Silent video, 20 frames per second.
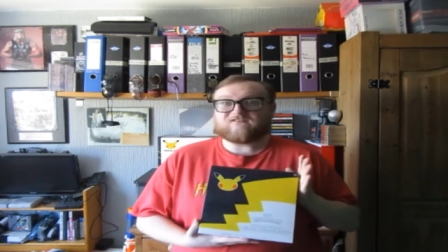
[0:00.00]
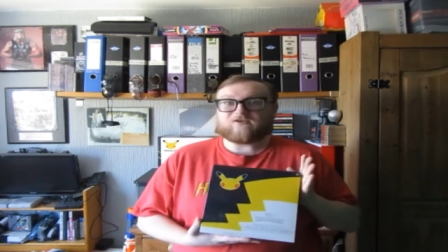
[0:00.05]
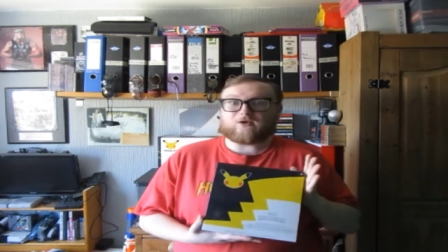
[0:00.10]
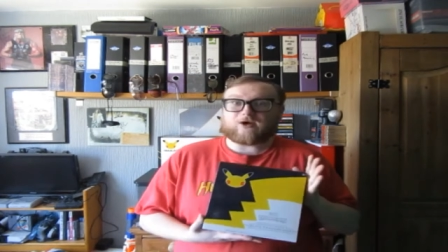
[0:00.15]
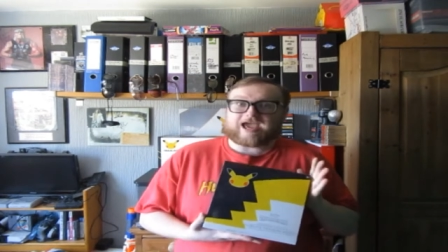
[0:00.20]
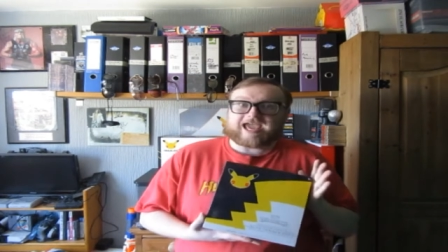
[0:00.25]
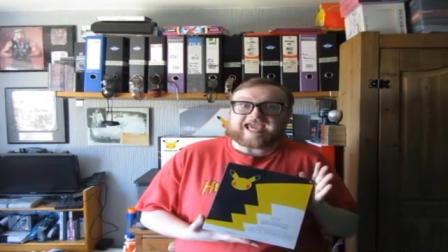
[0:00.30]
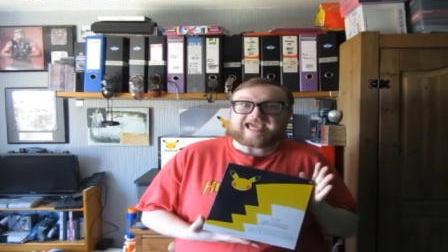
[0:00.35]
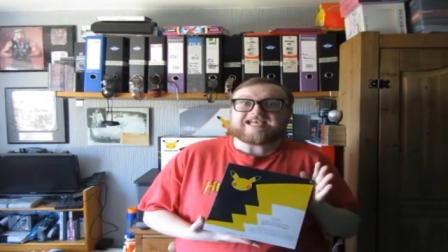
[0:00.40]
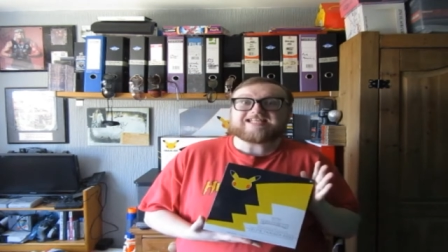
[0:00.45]

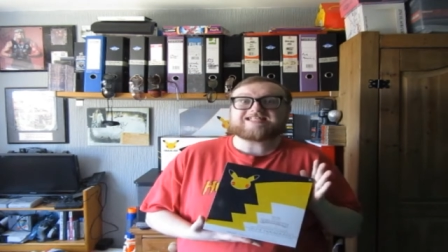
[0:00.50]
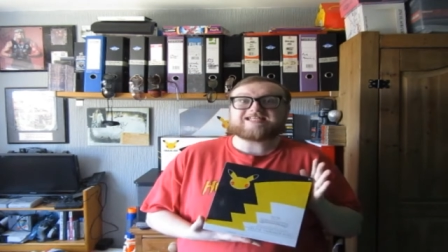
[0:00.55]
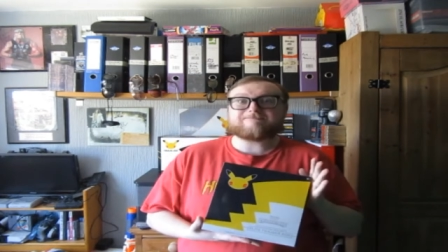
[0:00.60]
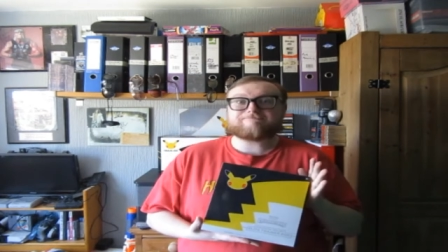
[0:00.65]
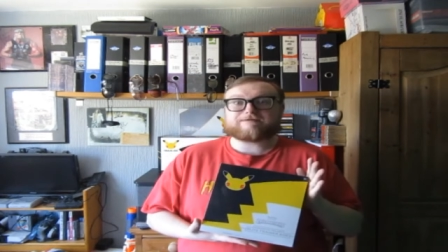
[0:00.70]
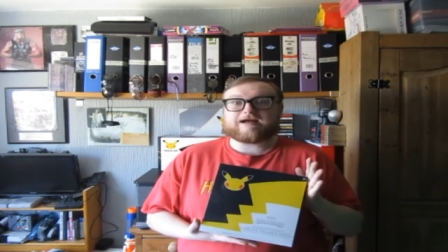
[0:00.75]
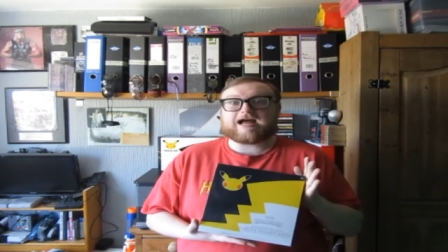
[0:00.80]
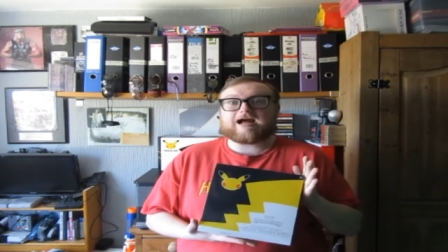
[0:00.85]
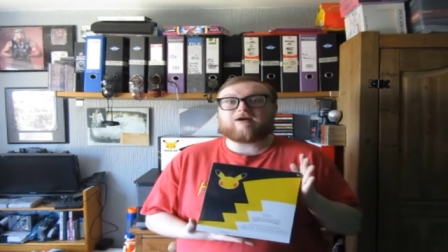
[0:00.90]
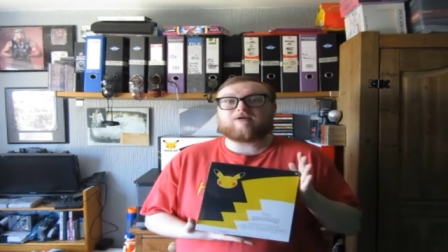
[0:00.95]
for
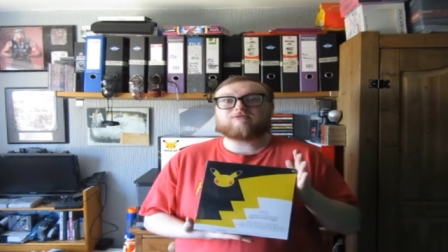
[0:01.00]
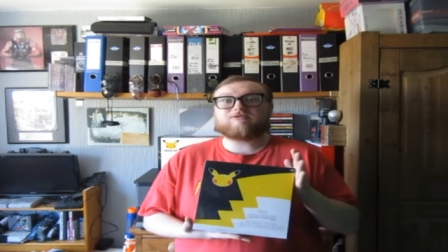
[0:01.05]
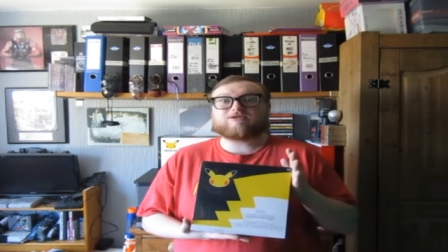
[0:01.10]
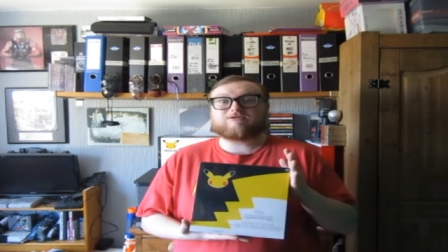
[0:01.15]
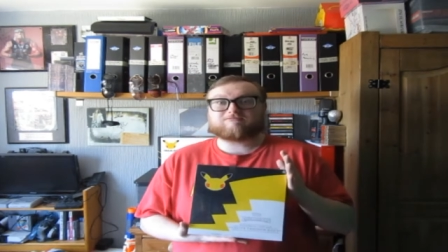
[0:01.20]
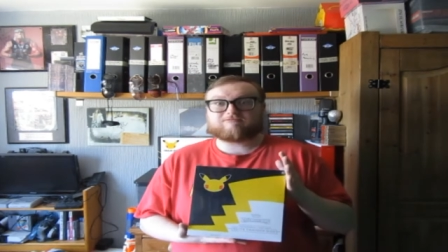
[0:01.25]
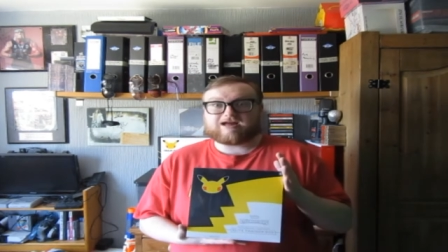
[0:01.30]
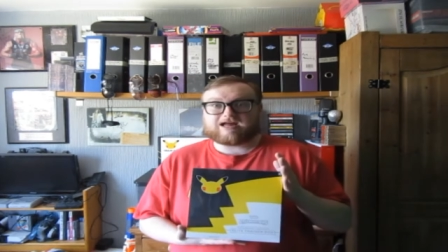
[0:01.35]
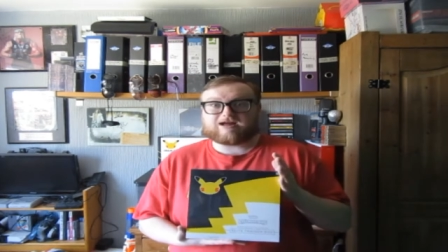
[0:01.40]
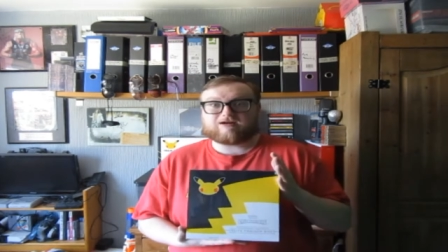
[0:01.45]

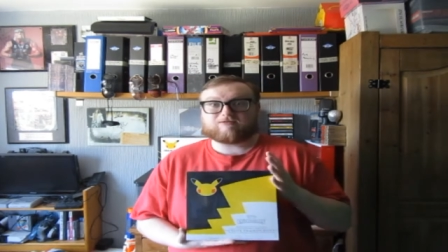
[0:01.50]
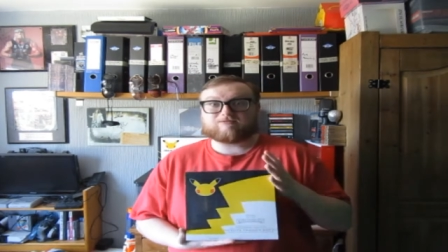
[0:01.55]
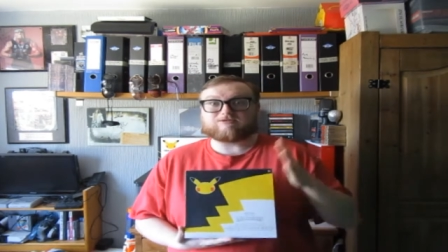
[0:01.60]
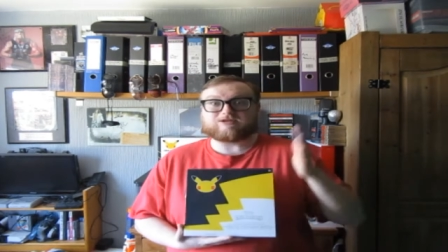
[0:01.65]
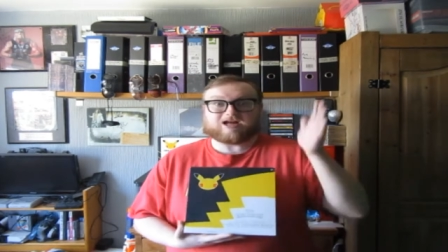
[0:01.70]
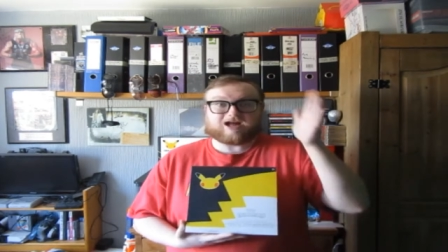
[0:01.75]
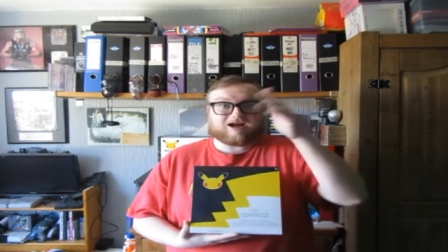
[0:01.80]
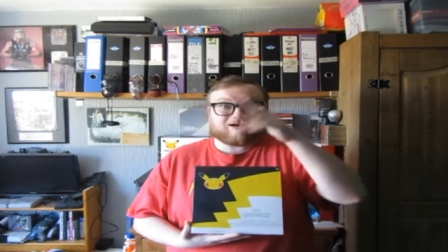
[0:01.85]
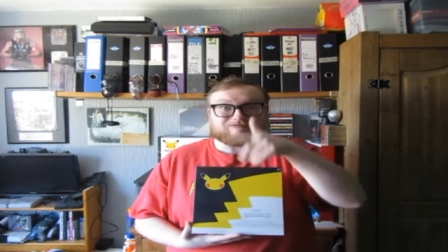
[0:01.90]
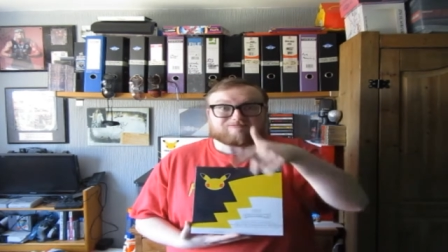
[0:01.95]
£80
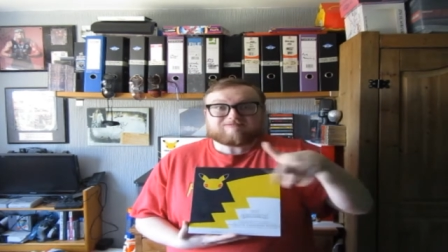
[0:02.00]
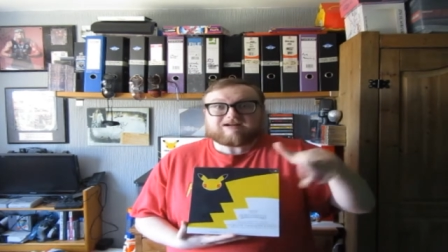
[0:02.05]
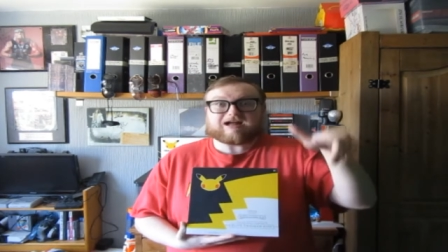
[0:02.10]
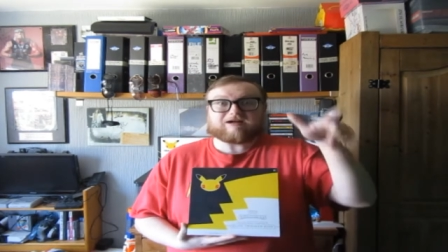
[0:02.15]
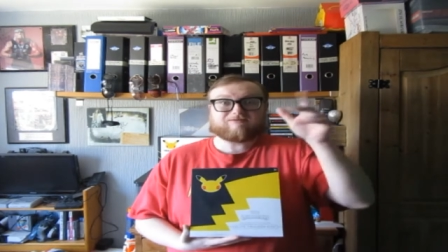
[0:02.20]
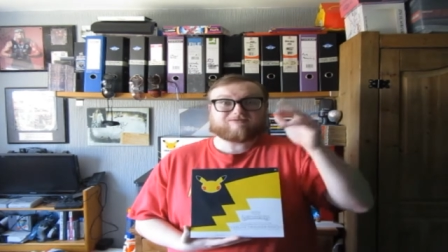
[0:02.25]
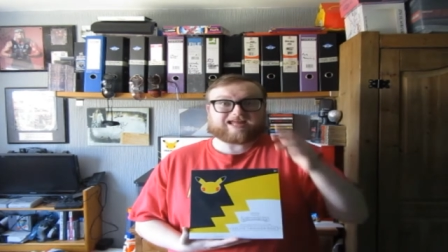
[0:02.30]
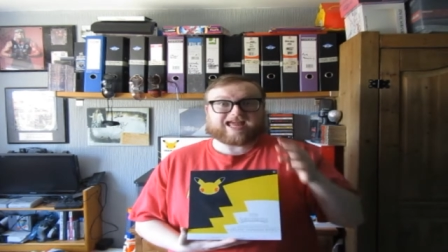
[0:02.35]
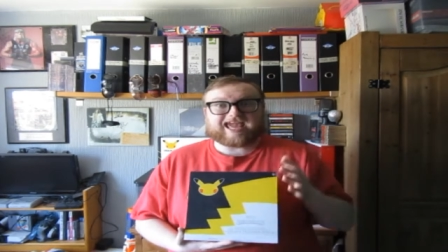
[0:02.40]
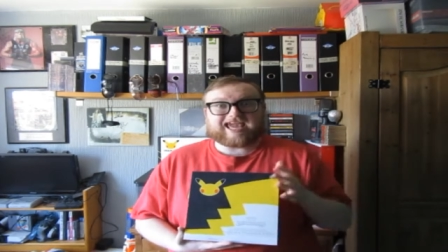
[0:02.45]
around,
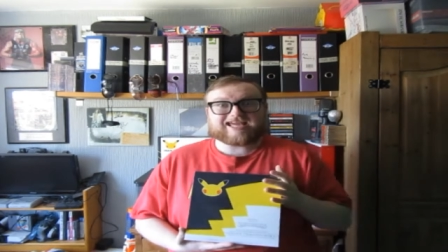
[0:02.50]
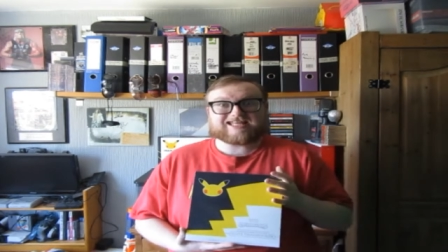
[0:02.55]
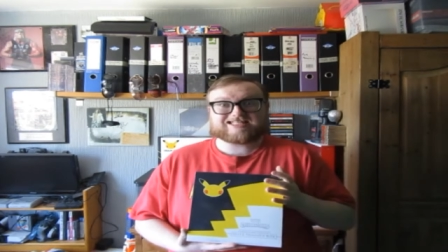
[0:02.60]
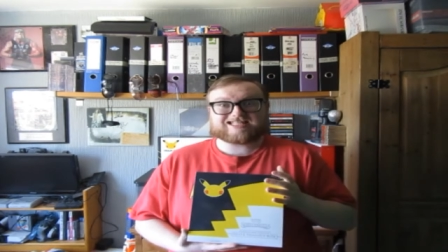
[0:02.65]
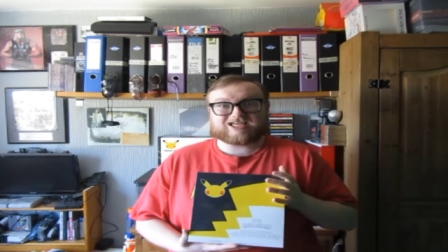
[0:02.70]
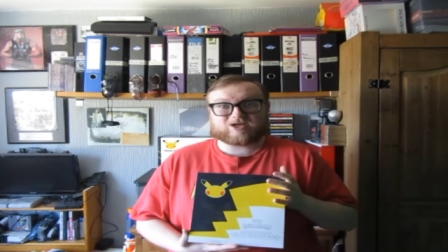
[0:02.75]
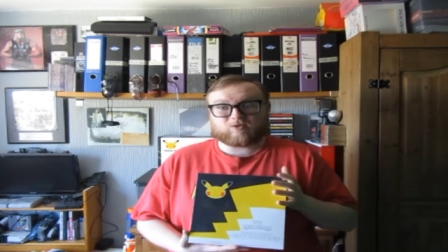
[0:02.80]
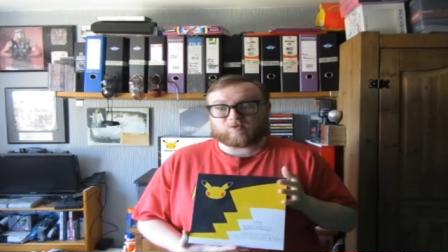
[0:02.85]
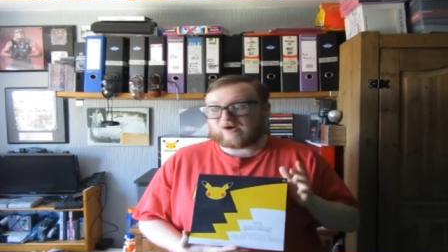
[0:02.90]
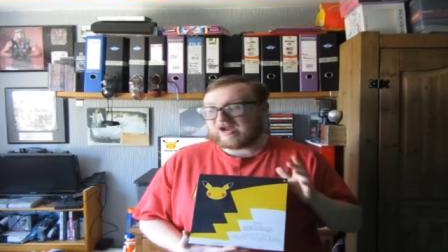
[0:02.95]
around
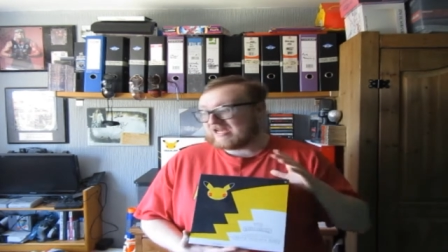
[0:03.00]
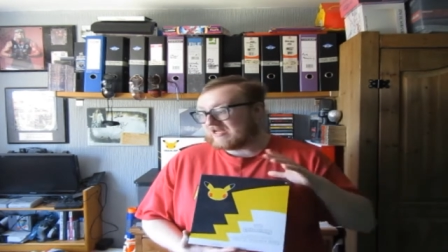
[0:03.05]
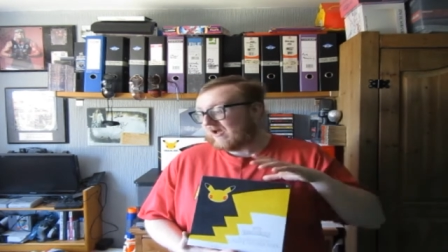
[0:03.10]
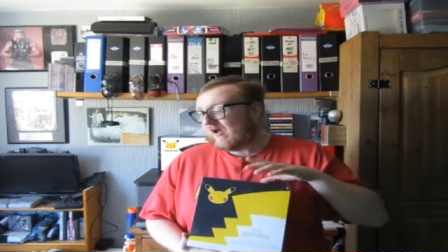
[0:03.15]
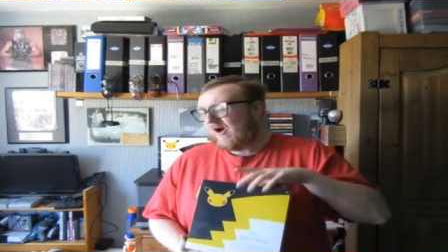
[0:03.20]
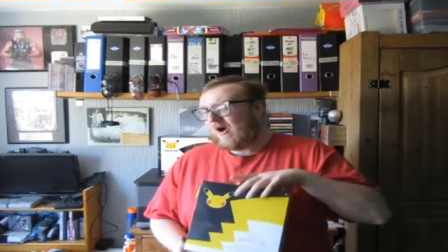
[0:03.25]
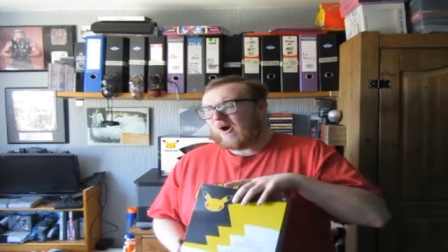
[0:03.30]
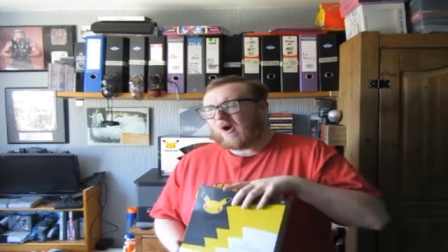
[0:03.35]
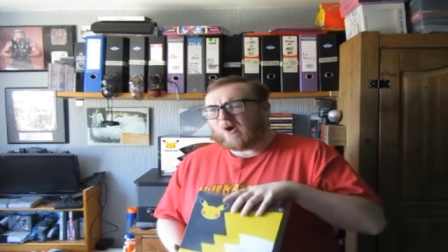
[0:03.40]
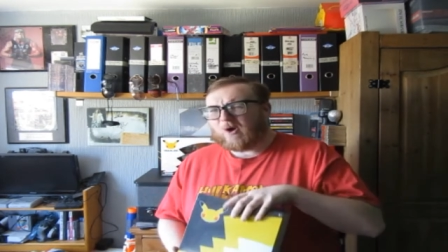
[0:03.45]
80 quid.
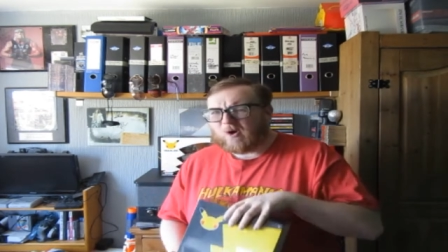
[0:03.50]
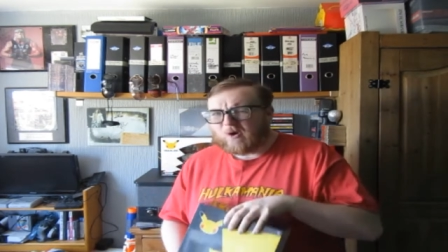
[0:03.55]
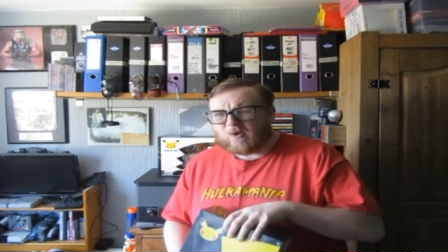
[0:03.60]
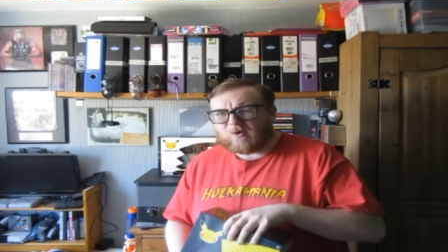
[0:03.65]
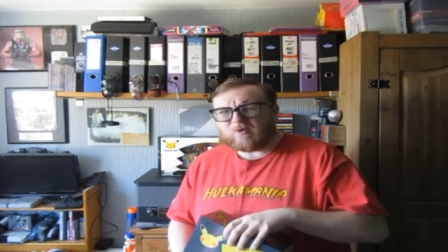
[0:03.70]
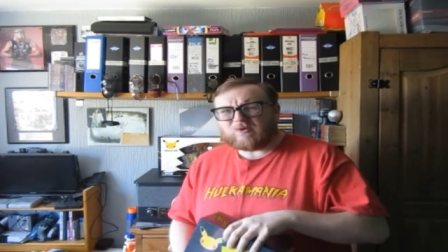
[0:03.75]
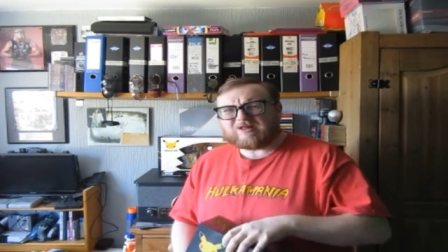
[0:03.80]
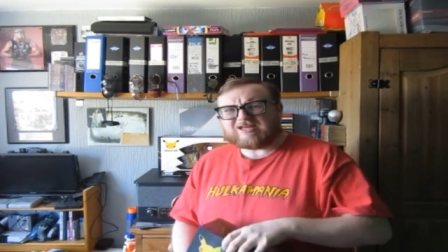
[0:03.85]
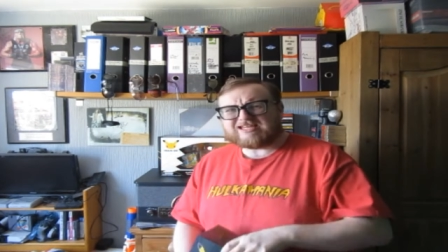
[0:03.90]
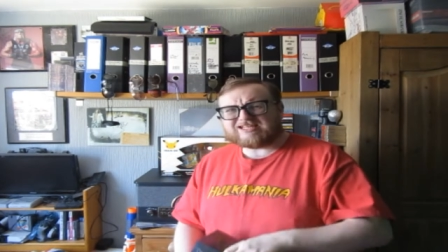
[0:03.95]

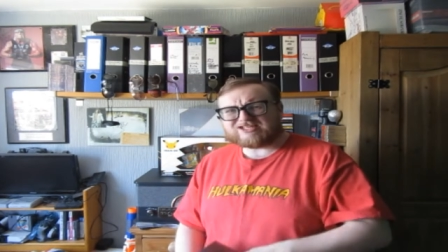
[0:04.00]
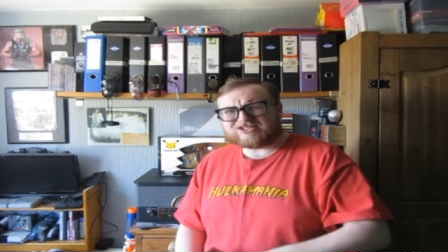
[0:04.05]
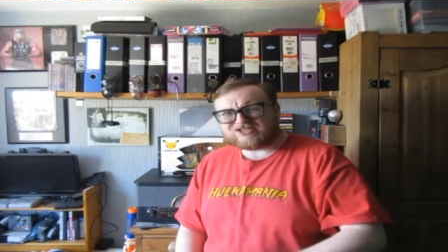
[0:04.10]
Holy